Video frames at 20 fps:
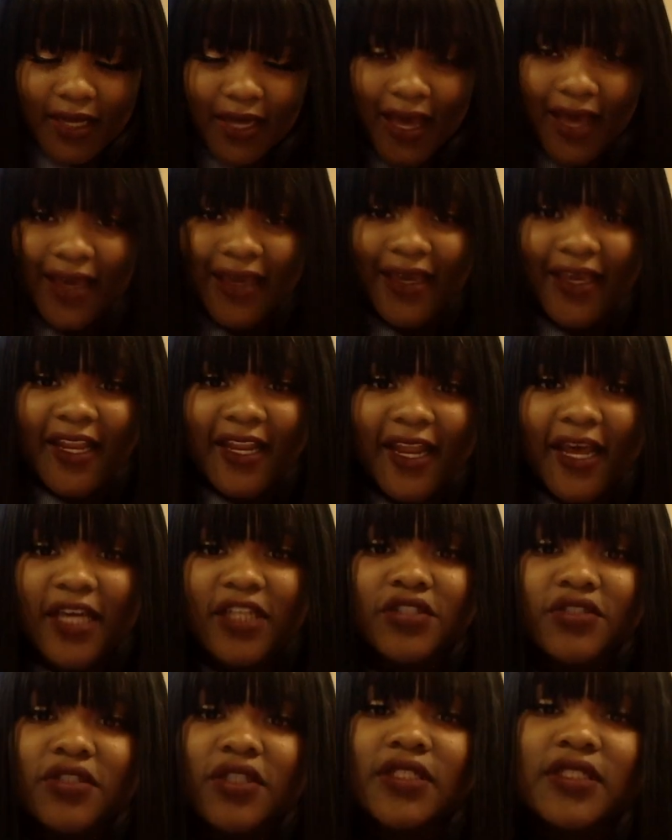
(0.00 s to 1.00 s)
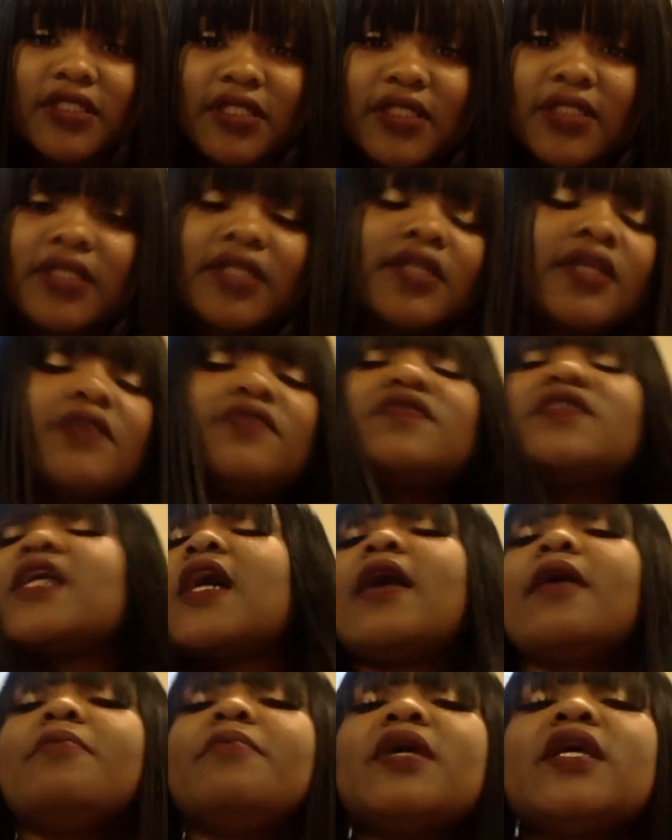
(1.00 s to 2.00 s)
I cannot stress this enough.
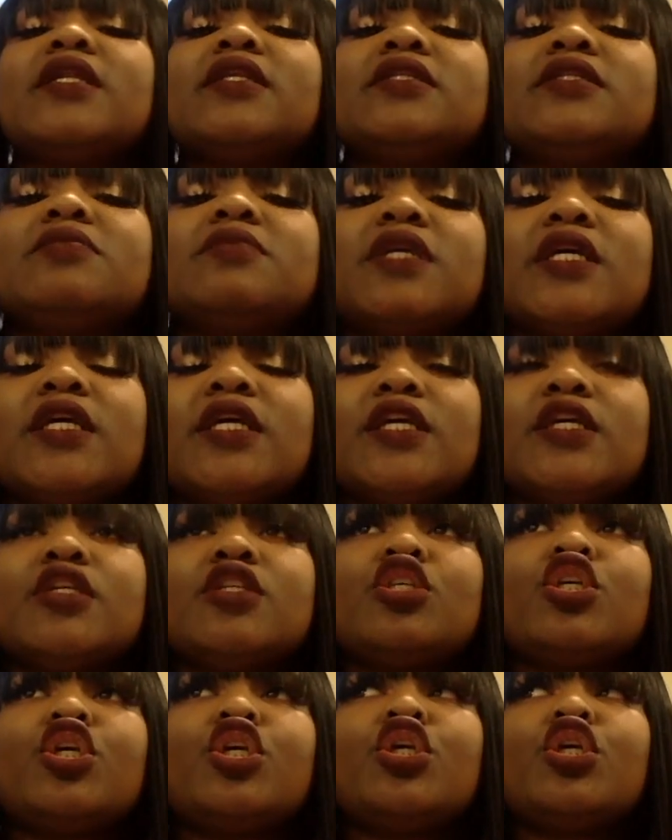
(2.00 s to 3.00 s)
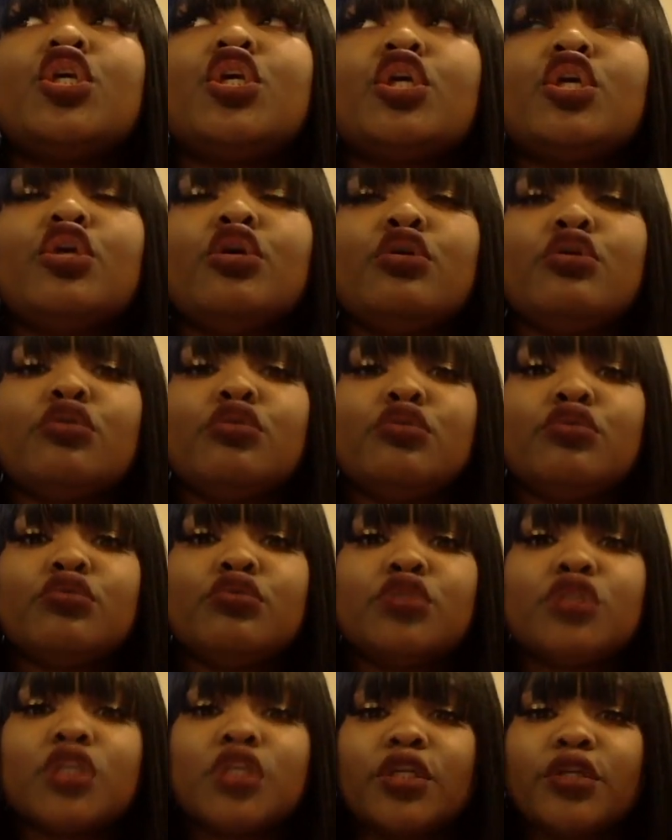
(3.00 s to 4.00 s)
Time management is
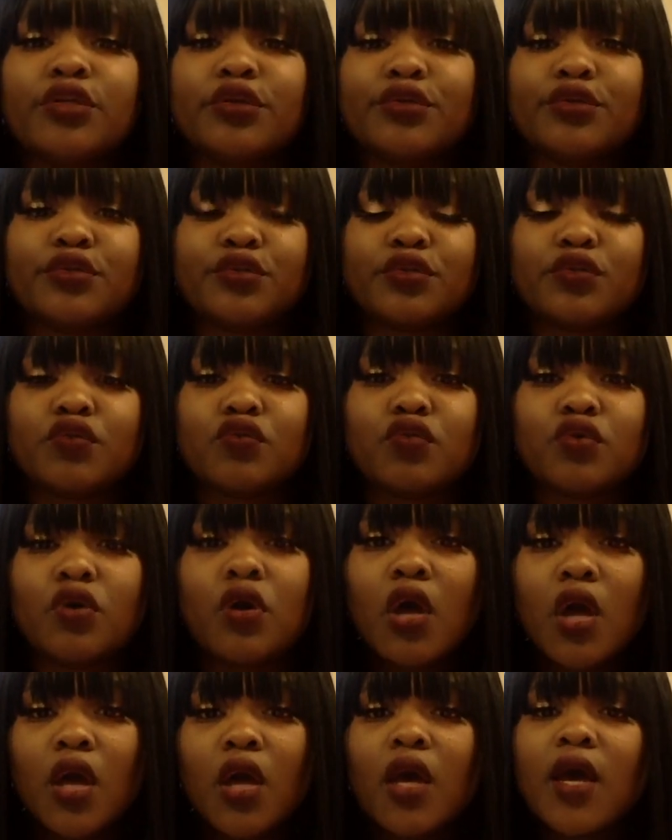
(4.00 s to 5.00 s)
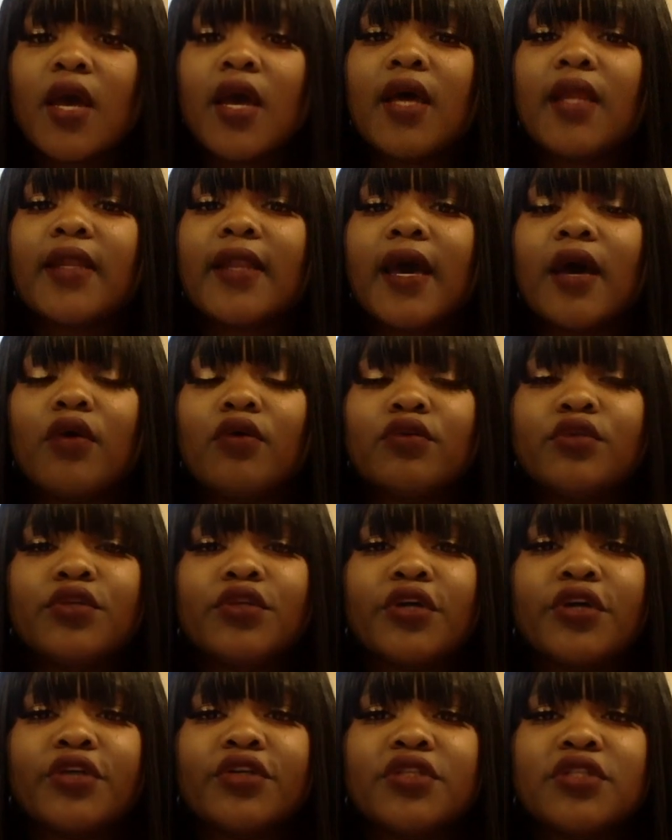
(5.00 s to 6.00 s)
huge in nursing school. Not
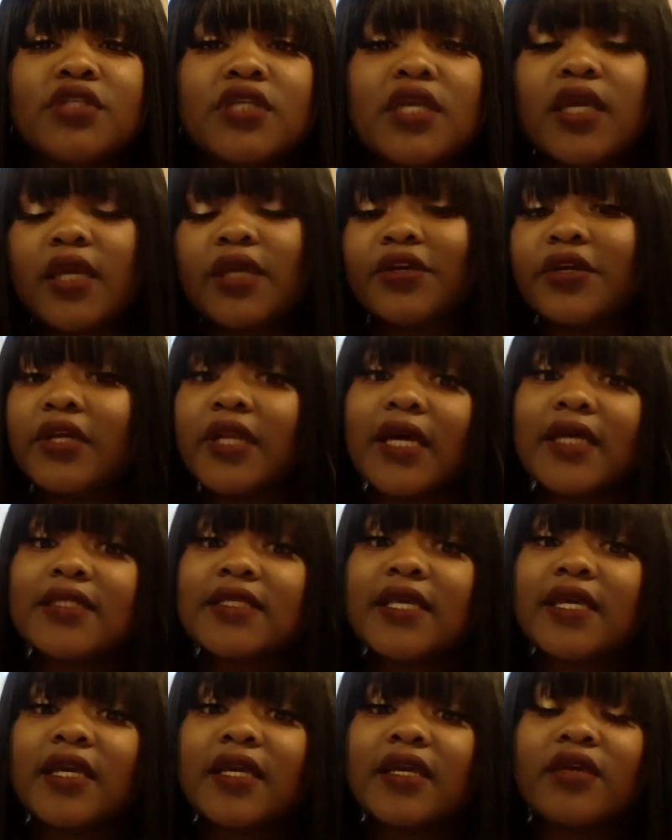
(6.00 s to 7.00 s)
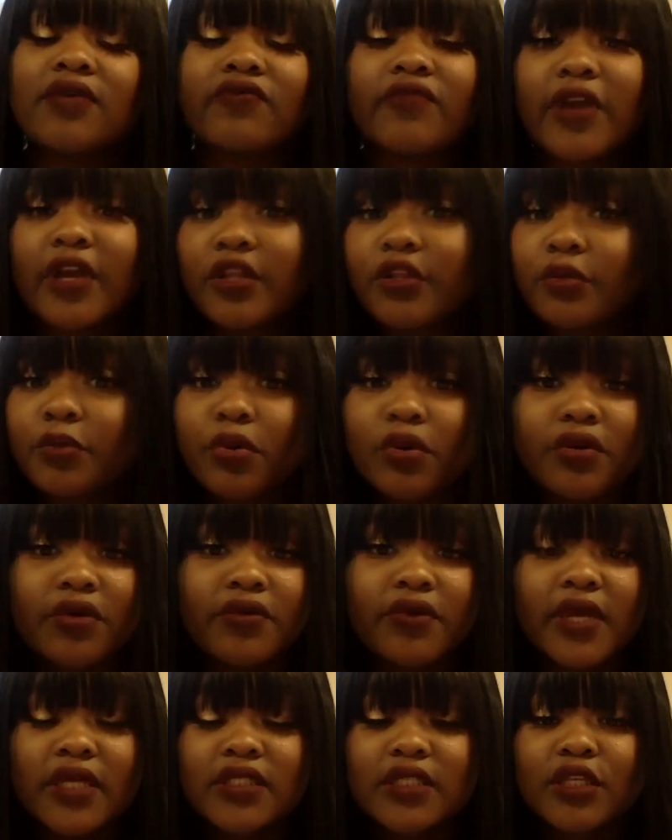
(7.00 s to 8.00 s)
only you're not taking regular
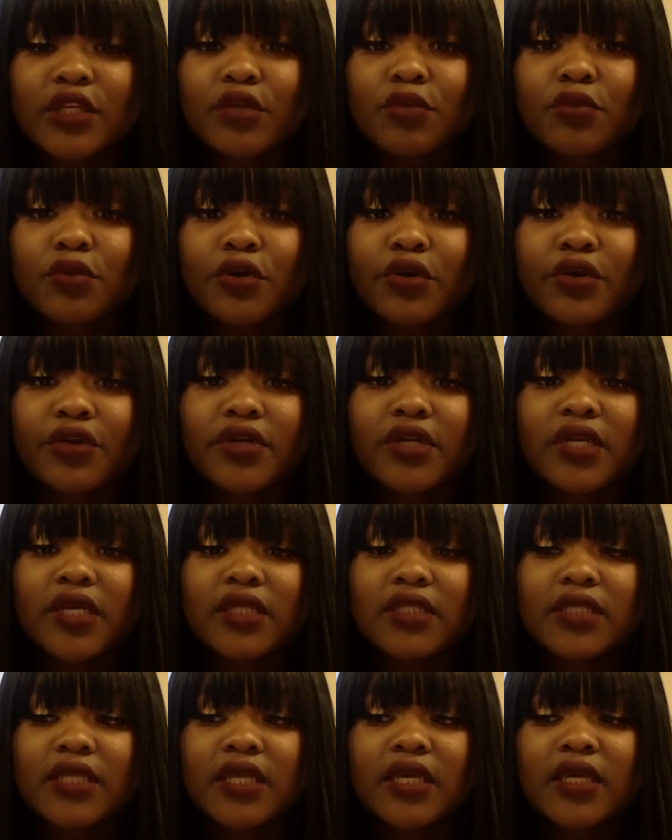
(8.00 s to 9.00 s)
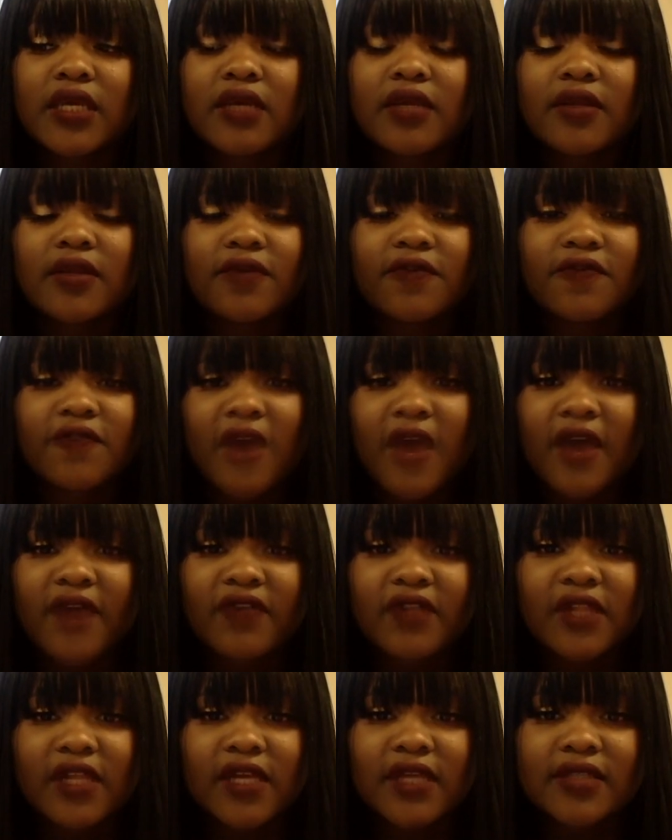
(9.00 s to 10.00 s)
prereqs anymore, you're not taking
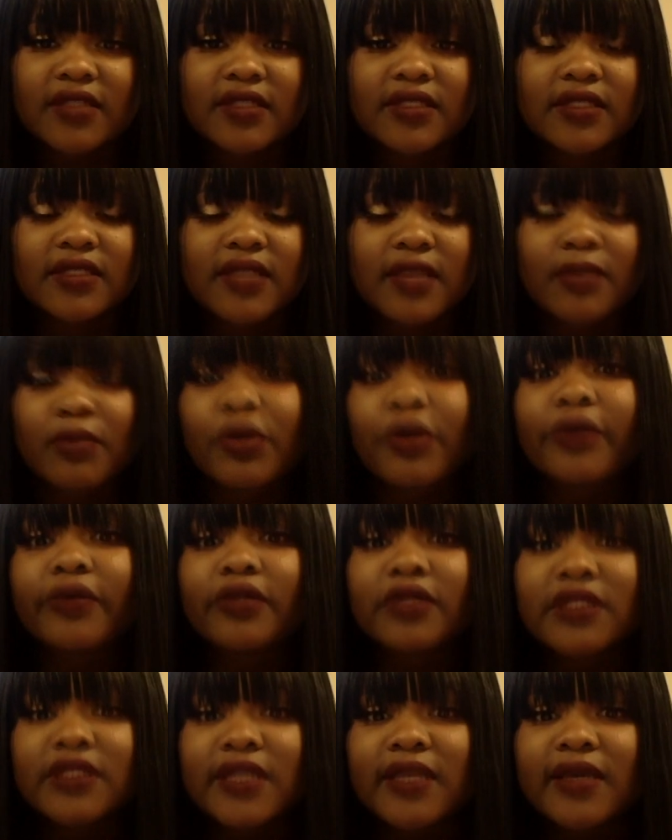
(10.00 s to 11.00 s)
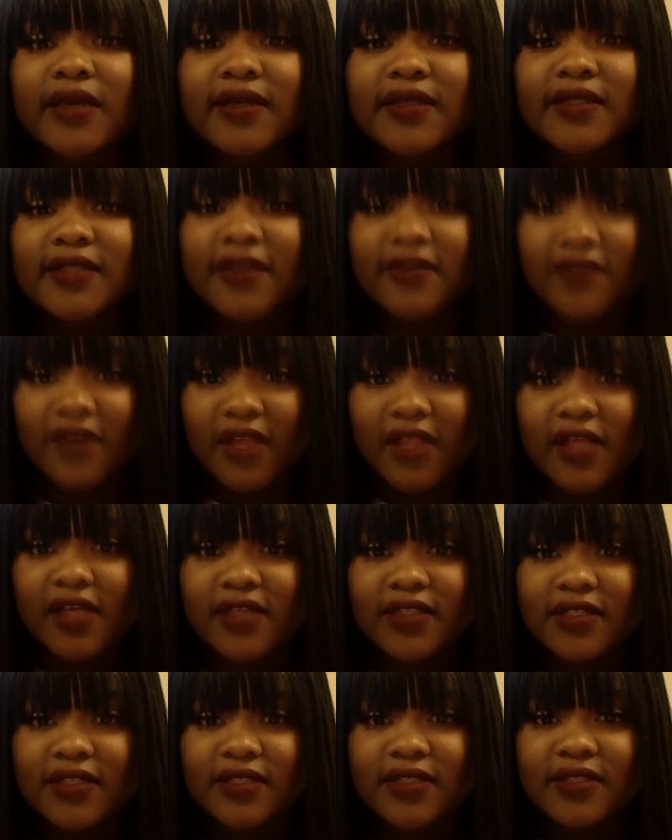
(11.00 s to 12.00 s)
5 classes. I'm currently taking 7
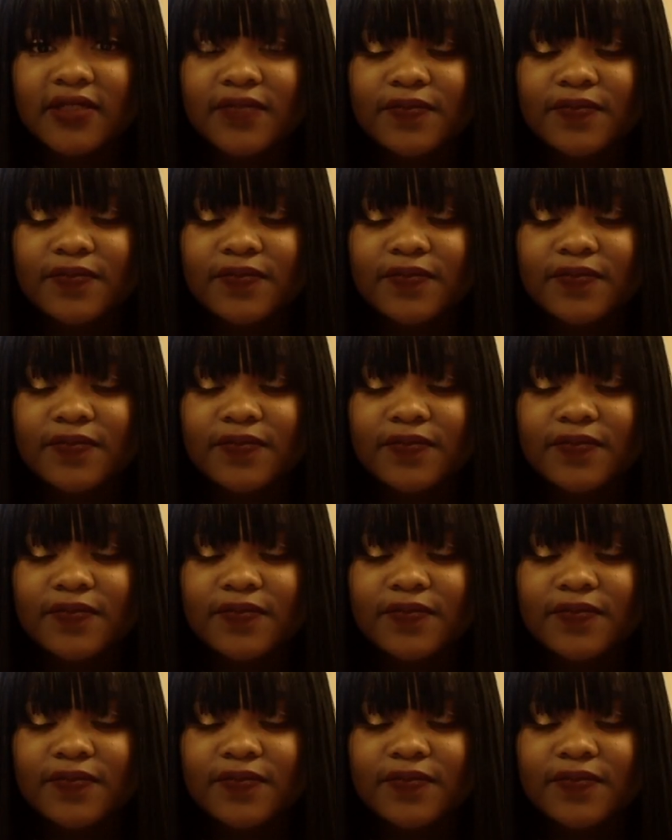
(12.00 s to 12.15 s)
classes.